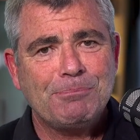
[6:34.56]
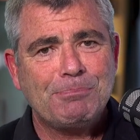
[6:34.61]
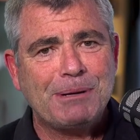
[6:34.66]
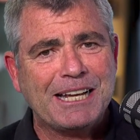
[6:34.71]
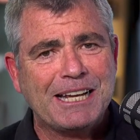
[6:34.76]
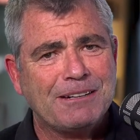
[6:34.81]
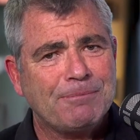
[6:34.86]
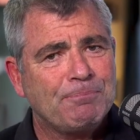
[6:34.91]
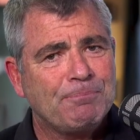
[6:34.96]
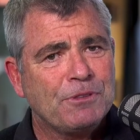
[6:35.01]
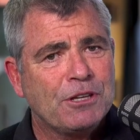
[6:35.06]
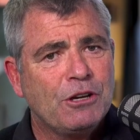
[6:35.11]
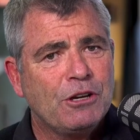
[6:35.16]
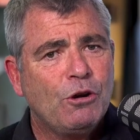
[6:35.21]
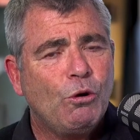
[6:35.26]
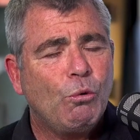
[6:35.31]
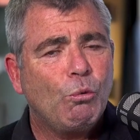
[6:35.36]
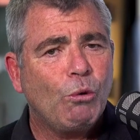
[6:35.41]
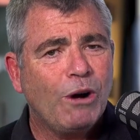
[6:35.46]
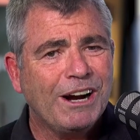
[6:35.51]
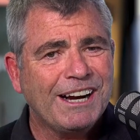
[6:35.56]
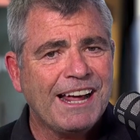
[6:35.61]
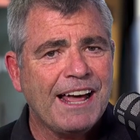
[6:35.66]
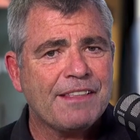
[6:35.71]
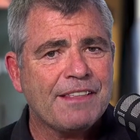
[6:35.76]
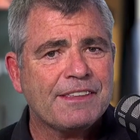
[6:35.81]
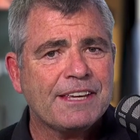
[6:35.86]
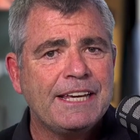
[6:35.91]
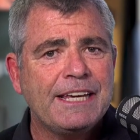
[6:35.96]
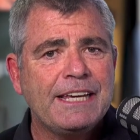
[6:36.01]
But what
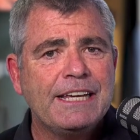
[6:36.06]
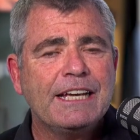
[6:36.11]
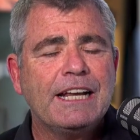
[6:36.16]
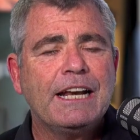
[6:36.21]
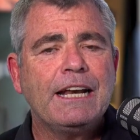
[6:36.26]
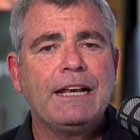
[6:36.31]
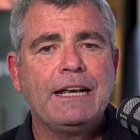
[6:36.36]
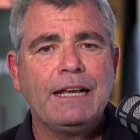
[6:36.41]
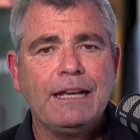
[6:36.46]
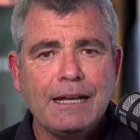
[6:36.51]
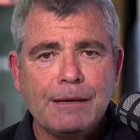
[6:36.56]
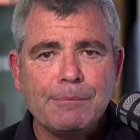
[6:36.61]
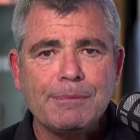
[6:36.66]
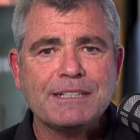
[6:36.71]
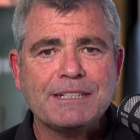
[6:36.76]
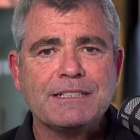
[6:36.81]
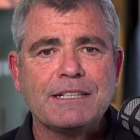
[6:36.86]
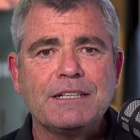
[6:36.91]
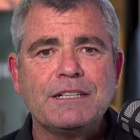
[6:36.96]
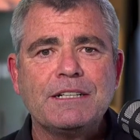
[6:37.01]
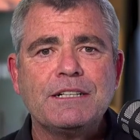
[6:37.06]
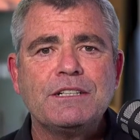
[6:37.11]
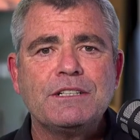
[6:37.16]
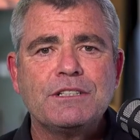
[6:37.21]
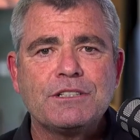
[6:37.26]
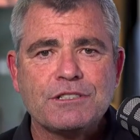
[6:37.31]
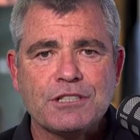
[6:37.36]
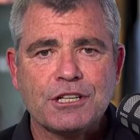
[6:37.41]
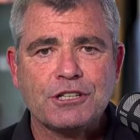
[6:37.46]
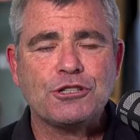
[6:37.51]
are the limited
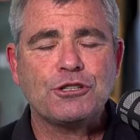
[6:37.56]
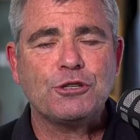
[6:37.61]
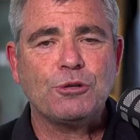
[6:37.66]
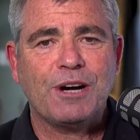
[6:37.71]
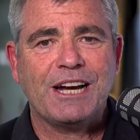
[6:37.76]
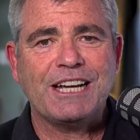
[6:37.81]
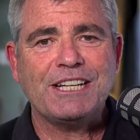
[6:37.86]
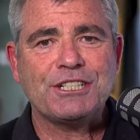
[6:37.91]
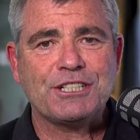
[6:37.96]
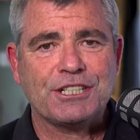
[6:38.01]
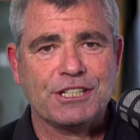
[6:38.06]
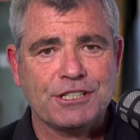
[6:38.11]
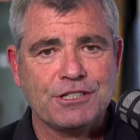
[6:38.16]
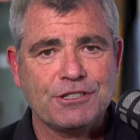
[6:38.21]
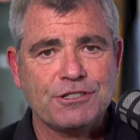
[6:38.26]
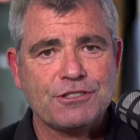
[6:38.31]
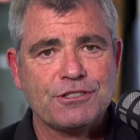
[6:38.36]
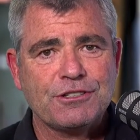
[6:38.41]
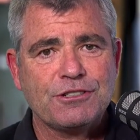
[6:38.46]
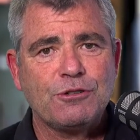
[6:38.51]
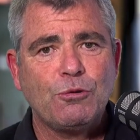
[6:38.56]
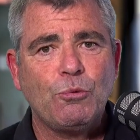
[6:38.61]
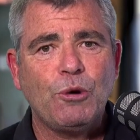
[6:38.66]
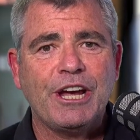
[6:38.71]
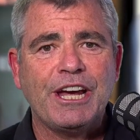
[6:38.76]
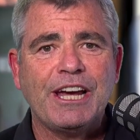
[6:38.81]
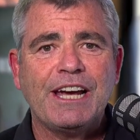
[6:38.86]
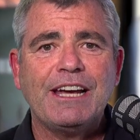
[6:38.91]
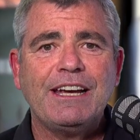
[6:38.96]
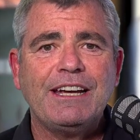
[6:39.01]
situations
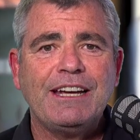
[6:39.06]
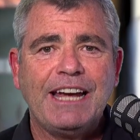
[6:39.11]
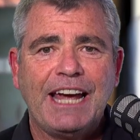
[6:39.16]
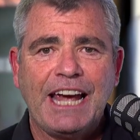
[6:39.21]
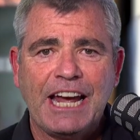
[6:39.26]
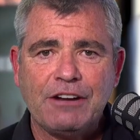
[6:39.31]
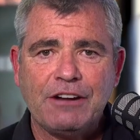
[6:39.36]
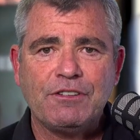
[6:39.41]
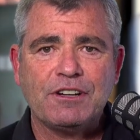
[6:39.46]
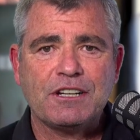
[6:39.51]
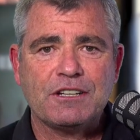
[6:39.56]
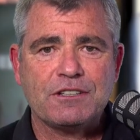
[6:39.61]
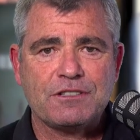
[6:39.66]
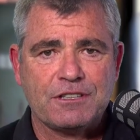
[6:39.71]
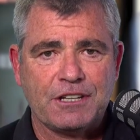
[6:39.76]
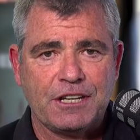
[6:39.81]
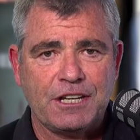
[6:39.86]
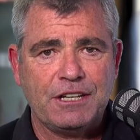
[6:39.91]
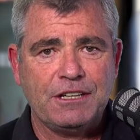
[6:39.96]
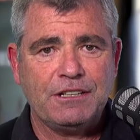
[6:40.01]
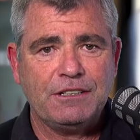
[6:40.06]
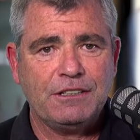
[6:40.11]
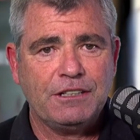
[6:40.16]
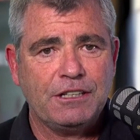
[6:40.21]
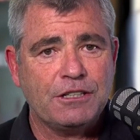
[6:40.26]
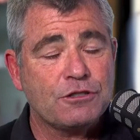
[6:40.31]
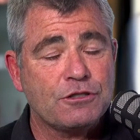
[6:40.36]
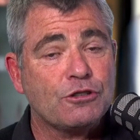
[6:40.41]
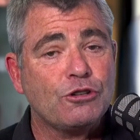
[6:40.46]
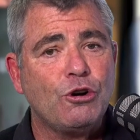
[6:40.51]
where advocacy
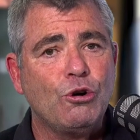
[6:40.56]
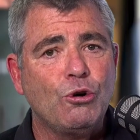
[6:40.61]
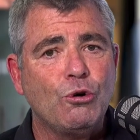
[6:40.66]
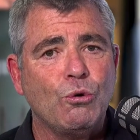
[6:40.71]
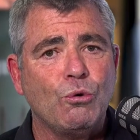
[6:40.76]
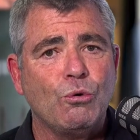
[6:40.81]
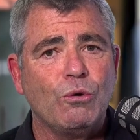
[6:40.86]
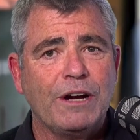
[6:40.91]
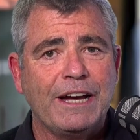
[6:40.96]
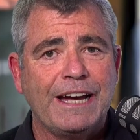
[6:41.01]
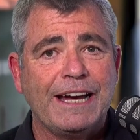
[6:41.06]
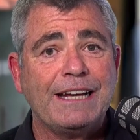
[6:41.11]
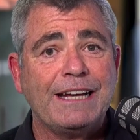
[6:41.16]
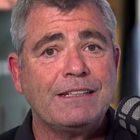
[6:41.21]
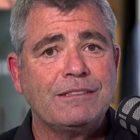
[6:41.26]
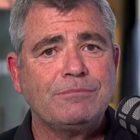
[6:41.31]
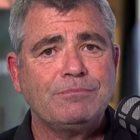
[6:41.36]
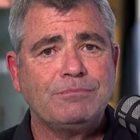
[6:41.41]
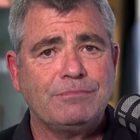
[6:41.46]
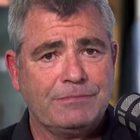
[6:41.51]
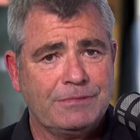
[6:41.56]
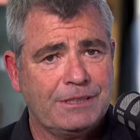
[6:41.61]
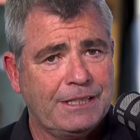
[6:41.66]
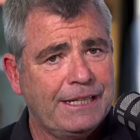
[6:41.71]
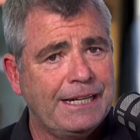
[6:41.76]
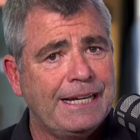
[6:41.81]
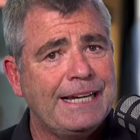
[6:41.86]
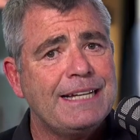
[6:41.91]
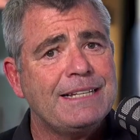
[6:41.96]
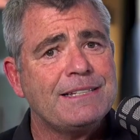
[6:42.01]
is cool? And
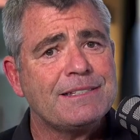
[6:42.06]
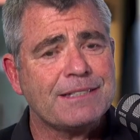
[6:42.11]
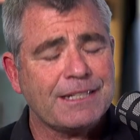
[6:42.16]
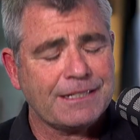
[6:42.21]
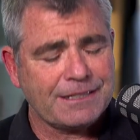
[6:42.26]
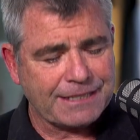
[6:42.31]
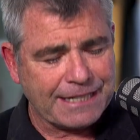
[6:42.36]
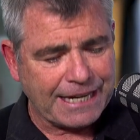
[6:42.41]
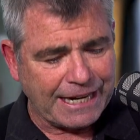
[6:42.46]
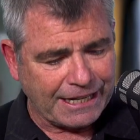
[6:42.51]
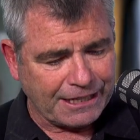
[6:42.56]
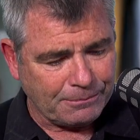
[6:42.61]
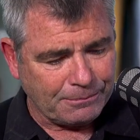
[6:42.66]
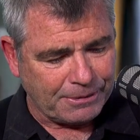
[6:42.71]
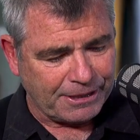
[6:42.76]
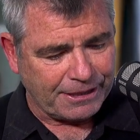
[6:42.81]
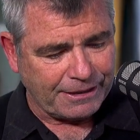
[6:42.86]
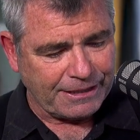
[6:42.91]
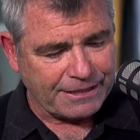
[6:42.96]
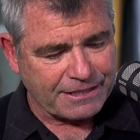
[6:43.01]
here's the telling bit.